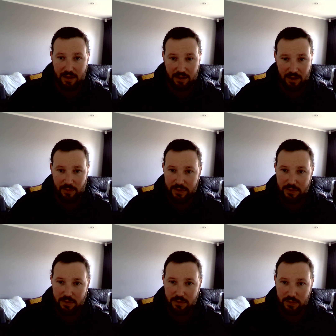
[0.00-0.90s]
can clip
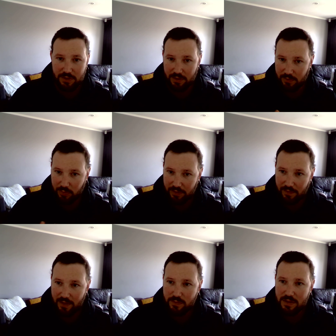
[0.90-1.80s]
into it, which are the
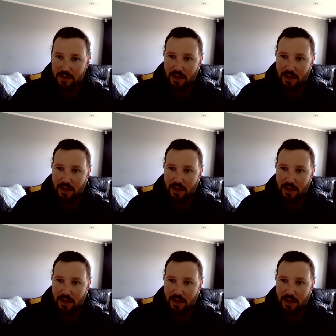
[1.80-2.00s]
prefabs,